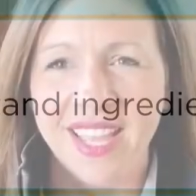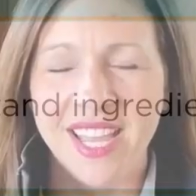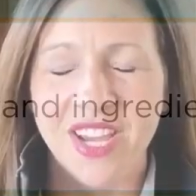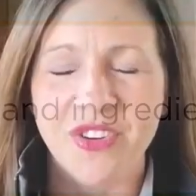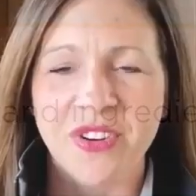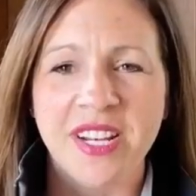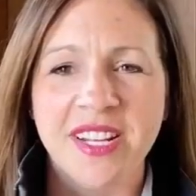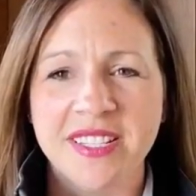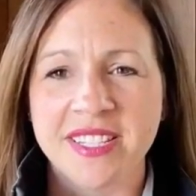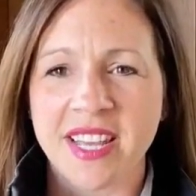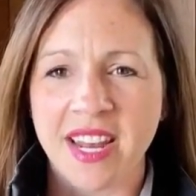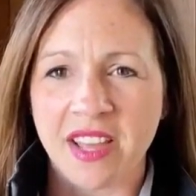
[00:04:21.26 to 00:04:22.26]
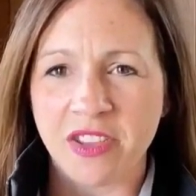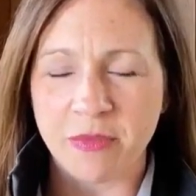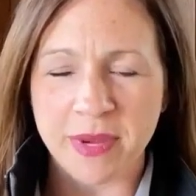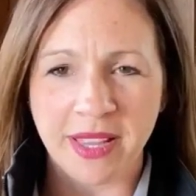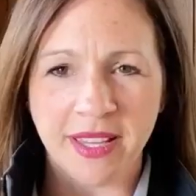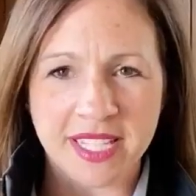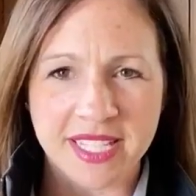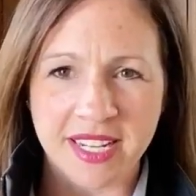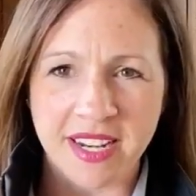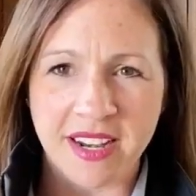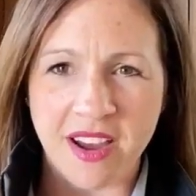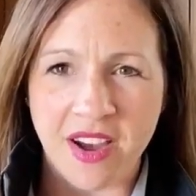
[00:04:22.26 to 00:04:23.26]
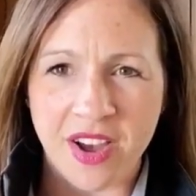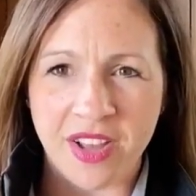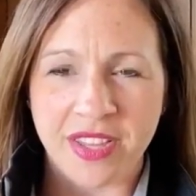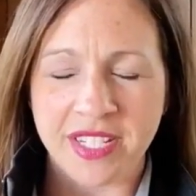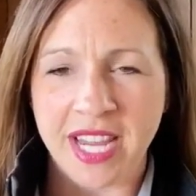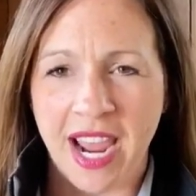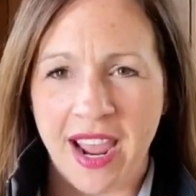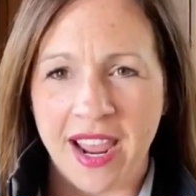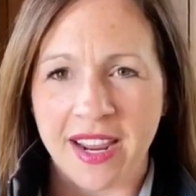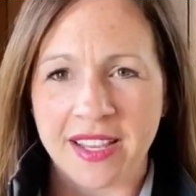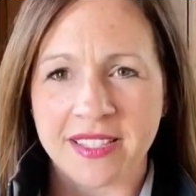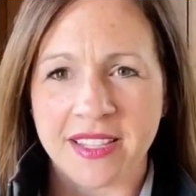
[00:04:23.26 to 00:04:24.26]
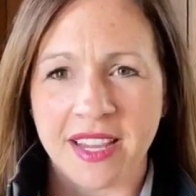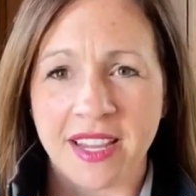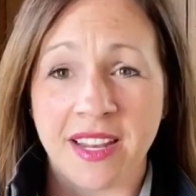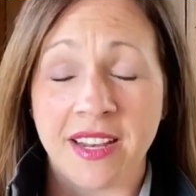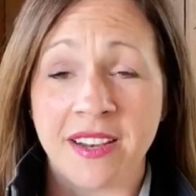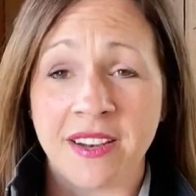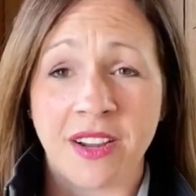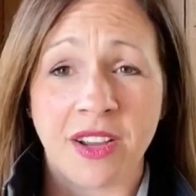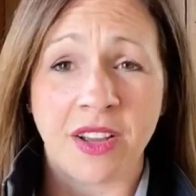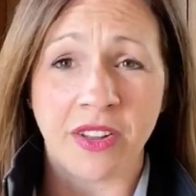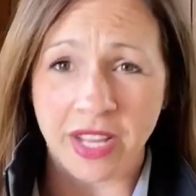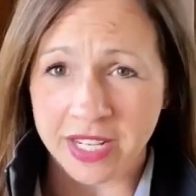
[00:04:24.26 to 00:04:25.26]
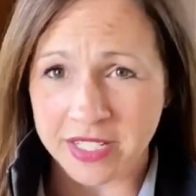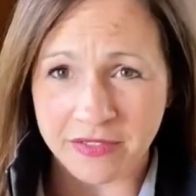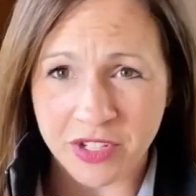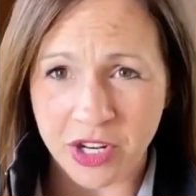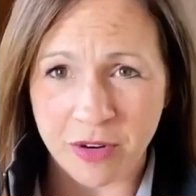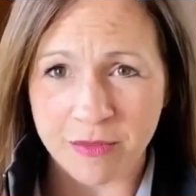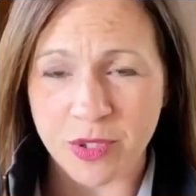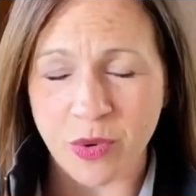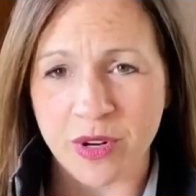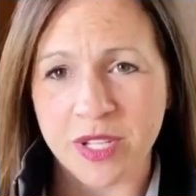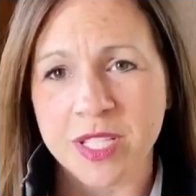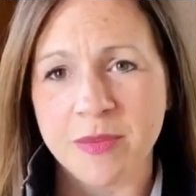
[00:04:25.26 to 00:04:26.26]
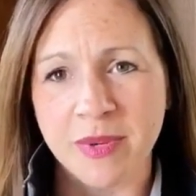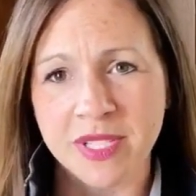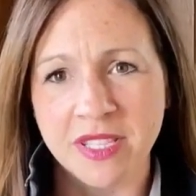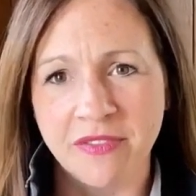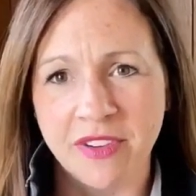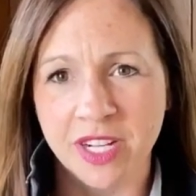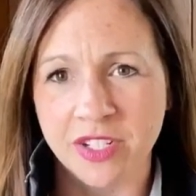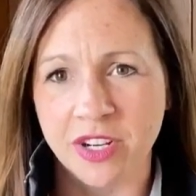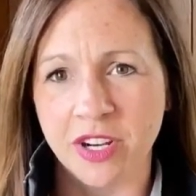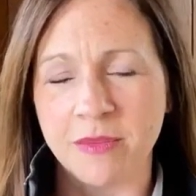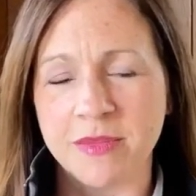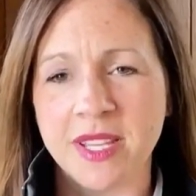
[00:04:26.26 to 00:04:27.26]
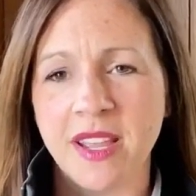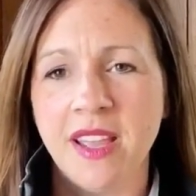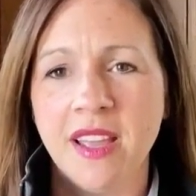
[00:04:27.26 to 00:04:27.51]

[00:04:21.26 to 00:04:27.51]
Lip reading: Ingredients can either be listed on the tag as in collective terms or in specific terms.